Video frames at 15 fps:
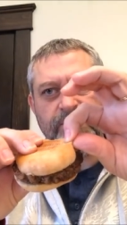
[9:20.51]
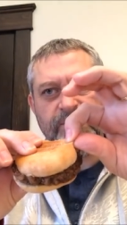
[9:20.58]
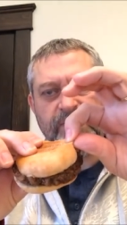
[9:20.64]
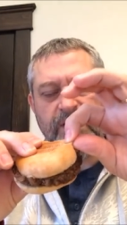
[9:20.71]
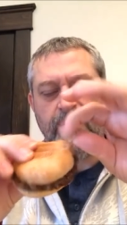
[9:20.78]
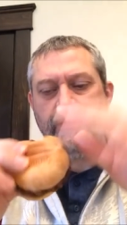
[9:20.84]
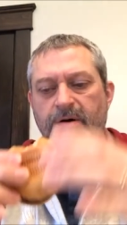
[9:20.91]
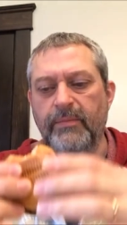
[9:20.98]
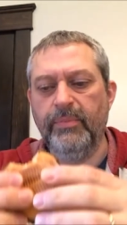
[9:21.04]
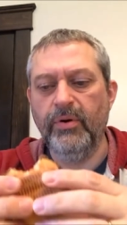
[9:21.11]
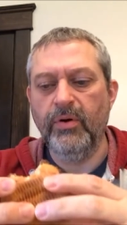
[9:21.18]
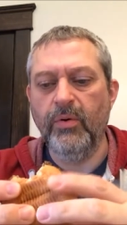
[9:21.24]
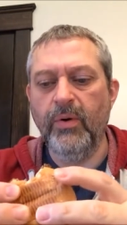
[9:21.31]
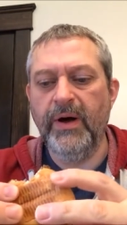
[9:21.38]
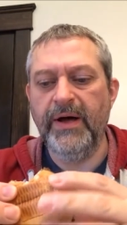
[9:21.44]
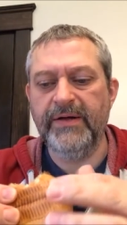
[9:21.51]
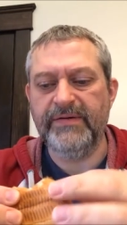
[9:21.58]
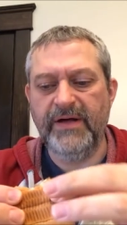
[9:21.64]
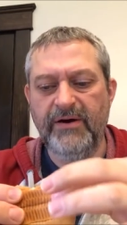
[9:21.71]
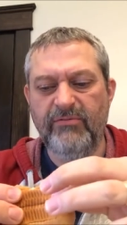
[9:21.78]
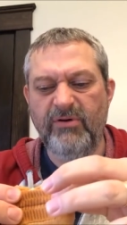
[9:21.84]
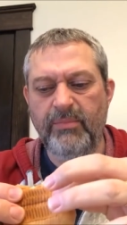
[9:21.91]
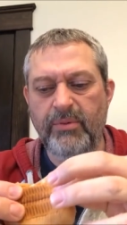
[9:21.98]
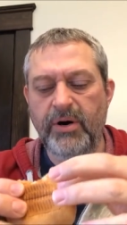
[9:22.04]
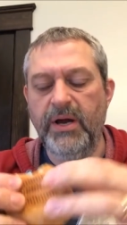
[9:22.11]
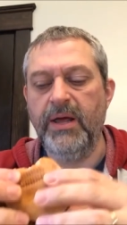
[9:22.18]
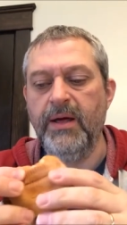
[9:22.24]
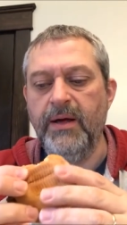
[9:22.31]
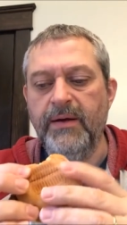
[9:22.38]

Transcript: It's kind of hard to pull away. It's kind of rubbery.